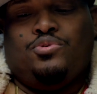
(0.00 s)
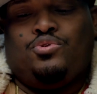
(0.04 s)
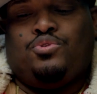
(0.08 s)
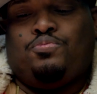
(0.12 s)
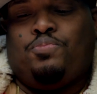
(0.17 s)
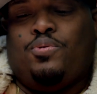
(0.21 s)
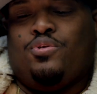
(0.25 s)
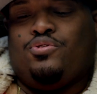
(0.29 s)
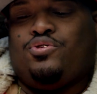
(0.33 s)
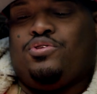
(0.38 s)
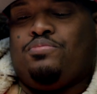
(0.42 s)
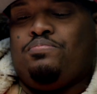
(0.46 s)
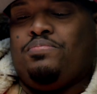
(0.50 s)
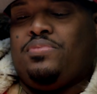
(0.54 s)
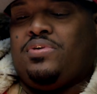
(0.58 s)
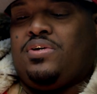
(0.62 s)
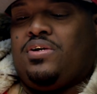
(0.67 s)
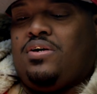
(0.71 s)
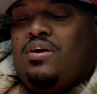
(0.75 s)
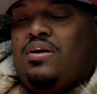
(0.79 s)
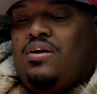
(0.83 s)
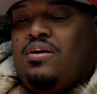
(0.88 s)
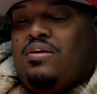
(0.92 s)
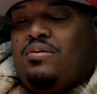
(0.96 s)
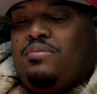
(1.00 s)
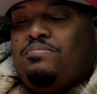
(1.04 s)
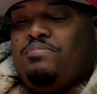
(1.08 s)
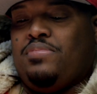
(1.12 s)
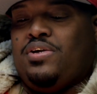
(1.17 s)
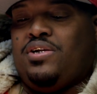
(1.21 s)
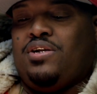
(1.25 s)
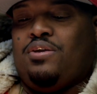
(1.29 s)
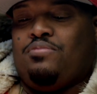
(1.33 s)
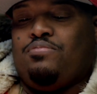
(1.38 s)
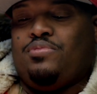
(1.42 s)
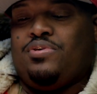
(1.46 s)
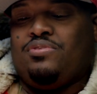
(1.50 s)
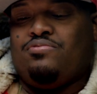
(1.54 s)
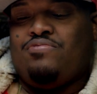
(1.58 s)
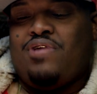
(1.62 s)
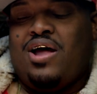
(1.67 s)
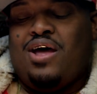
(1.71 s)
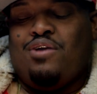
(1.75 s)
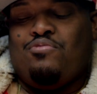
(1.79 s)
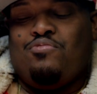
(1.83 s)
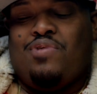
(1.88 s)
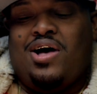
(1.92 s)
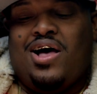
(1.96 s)
We supposed to meet up
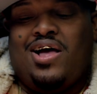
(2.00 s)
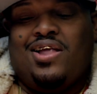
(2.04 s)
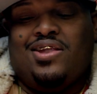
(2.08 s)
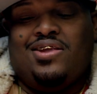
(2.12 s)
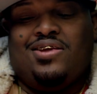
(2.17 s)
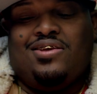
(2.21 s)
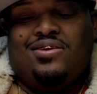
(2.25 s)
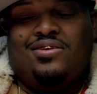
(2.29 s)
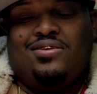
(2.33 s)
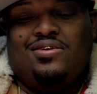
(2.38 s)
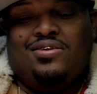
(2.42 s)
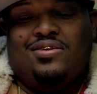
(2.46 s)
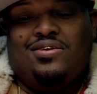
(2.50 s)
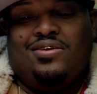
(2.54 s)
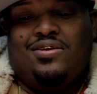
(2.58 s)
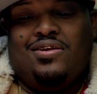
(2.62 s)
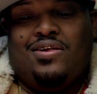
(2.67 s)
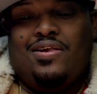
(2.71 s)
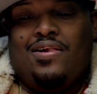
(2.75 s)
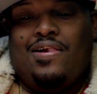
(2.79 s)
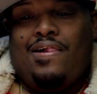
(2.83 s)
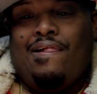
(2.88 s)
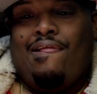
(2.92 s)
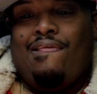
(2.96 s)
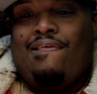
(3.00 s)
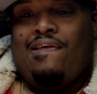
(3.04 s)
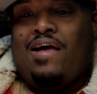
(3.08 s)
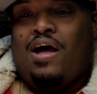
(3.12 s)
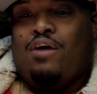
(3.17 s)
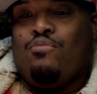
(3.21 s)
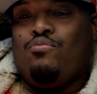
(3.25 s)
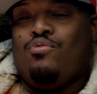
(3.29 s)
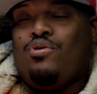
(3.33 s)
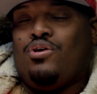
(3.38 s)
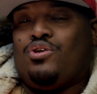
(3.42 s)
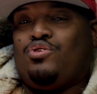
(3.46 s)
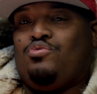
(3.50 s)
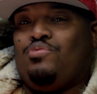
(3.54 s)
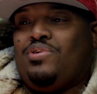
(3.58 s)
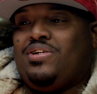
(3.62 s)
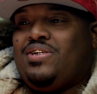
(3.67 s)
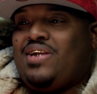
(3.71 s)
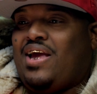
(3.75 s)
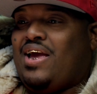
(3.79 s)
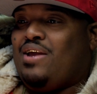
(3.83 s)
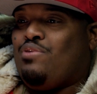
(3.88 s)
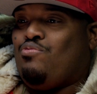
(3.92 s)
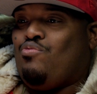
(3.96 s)
with Rottweiler. I worked
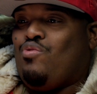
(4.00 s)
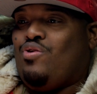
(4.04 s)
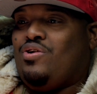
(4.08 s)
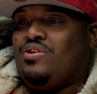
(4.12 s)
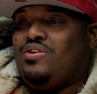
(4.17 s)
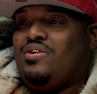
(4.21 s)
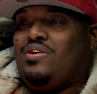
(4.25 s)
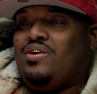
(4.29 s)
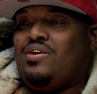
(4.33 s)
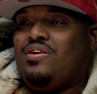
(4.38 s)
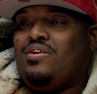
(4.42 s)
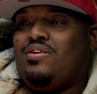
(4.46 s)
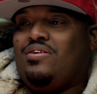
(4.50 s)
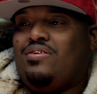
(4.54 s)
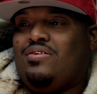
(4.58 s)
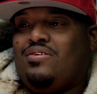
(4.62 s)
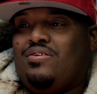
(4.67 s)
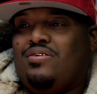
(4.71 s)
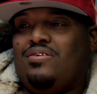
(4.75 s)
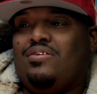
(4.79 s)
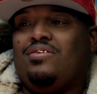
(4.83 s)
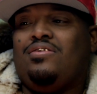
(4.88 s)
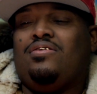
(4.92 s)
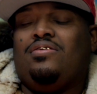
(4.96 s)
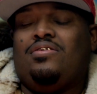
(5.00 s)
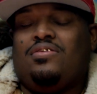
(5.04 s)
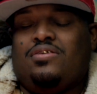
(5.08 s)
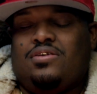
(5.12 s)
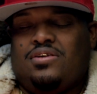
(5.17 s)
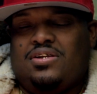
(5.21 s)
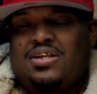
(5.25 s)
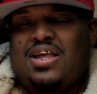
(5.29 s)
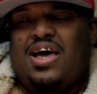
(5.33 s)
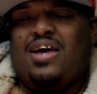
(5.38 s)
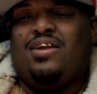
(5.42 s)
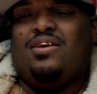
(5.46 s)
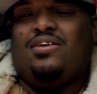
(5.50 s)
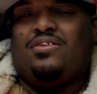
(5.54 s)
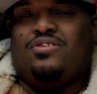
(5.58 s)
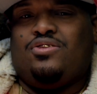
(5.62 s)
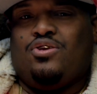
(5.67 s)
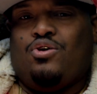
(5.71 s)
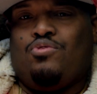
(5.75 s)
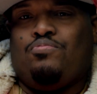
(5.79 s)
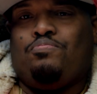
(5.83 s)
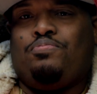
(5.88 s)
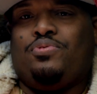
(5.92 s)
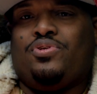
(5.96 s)
with Night Wonder. A lot
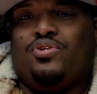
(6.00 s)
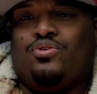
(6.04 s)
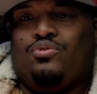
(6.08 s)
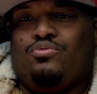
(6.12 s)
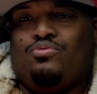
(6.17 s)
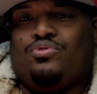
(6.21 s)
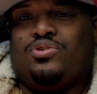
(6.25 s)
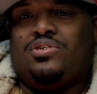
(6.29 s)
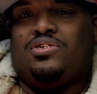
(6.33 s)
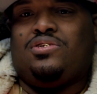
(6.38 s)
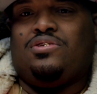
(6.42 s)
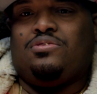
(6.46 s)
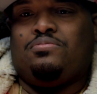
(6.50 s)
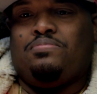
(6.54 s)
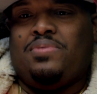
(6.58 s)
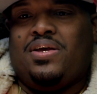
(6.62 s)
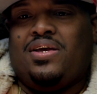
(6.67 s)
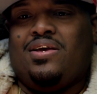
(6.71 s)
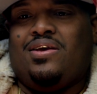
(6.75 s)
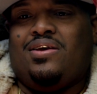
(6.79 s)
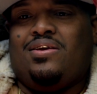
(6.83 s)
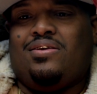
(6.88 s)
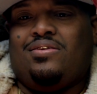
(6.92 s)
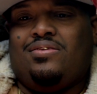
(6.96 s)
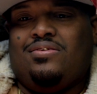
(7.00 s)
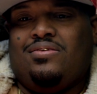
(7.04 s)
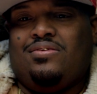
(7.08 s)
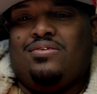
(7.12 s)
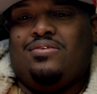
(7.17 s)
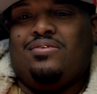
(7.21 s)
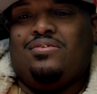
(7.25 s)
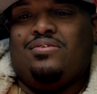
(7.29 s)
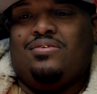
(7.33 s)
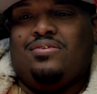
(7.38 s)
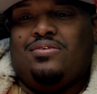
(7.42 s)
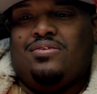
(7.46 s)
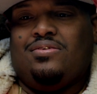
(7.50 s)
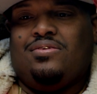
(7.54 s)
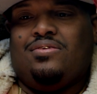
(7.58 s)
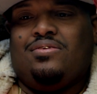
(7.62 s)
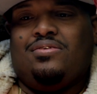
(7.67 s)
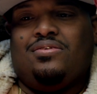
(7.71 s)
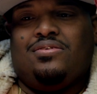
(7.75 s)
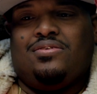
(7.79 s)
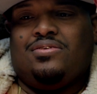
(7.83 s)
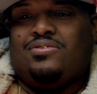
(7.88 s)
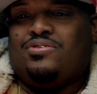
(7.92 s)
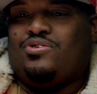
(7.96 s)
of dope producers, man.
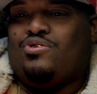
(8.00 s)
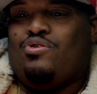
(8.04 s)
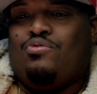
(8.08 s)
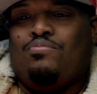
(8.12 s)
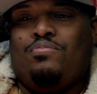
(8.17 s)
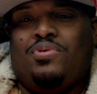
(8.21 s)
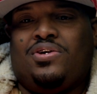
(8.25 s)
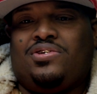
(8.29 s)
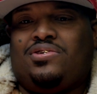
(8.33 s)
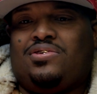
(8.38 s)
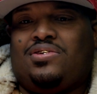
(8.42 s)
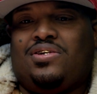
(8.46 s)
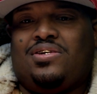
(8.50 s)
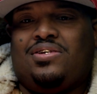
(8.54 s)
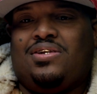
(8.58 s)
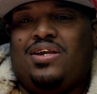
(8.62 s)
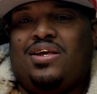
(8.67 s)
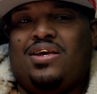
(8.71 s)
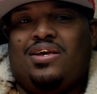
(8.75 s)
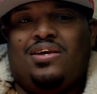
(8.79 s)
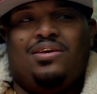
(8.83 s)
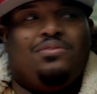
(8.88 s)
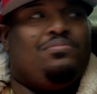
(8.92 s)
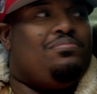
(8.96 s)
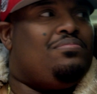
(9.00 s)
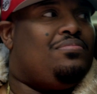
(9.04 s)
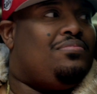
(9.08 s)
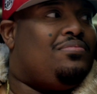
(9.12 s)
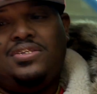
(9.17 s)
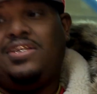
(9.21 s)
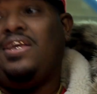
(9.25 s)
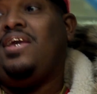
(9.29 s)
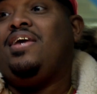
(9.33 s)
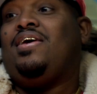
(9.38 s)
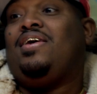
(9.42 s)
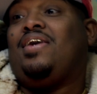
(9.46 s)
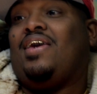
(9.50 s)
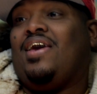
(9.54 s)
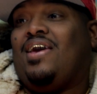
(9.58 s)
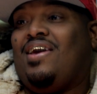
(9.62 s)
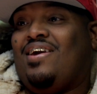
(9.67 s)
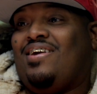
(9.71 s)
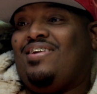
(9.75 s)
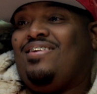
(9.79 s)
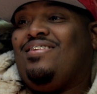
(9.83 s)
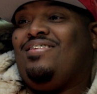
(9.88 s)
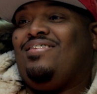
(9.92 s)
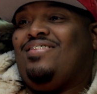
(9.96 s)
So much to learn. D
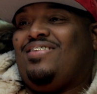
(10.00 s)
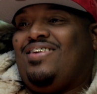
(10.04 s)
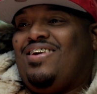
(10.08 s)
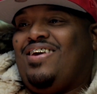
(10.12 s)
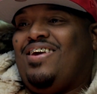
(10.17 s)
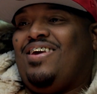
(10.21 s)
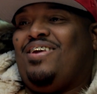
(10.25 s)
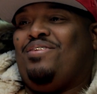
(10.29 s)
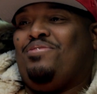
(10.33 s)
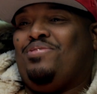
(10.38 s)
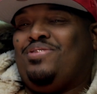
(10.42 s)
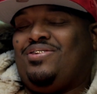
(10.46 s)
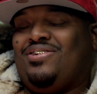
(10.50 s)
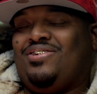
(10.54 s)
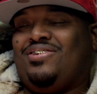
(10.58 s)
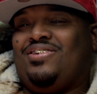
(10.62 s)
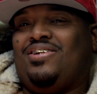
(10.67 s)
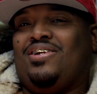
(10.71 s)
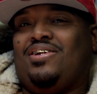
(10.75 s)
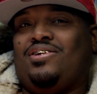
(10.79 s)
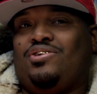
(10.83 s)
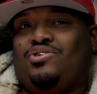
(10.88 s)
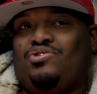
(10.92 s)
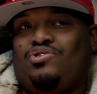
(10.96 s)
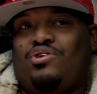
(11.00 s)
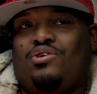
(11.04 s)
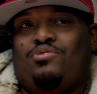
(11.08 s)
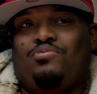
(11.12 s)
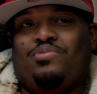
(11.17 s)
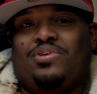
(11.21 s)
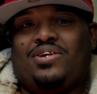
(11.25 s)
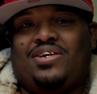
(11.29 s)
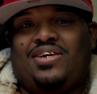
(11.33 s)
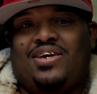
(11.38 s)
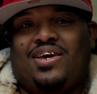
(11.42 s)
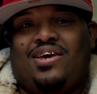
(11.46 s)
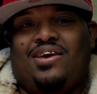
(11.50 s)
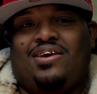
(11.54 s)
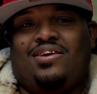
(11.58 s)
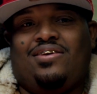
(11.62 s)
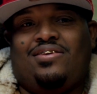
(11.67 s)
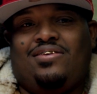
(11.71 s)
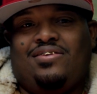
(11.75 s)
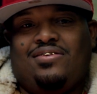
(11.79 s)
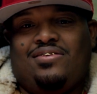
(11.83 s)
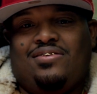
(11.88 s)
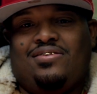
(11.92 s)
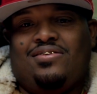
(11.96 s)
King, yeah, we just did a joint with
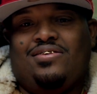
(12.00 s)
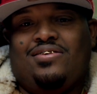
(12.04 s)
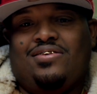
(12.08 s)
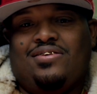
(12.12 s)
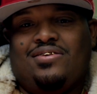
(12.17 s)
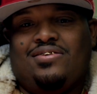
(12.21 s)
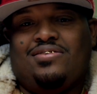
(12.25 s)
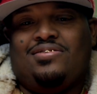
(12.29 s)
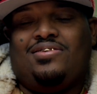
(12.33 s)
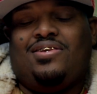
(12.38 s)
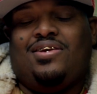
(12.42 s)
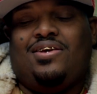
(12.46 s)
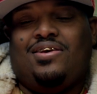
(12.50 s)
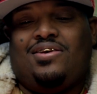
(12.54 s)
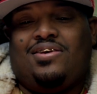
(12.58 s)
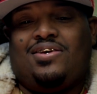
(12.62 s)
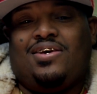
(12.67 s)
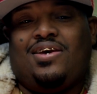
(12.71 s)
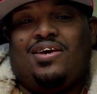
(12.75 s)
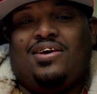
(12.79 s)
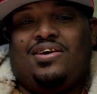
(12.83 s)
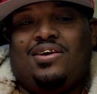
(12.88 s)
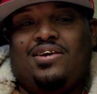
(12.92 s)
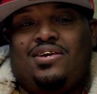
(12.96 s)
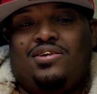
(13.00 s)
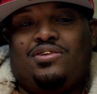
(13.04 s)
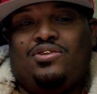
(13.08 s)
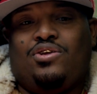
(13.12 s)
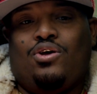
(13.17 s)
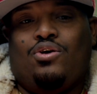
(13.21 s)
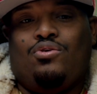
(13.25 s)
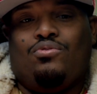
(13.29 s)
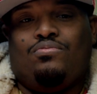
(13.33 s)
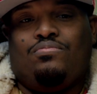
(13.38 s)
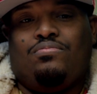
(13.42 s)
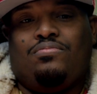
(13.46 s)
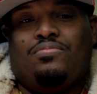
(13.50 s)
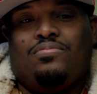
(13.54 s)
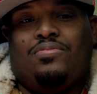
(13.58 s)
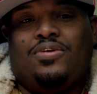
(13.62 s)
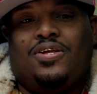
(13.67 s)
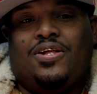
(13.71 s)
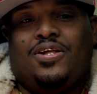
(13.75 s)
King. D King, he dope.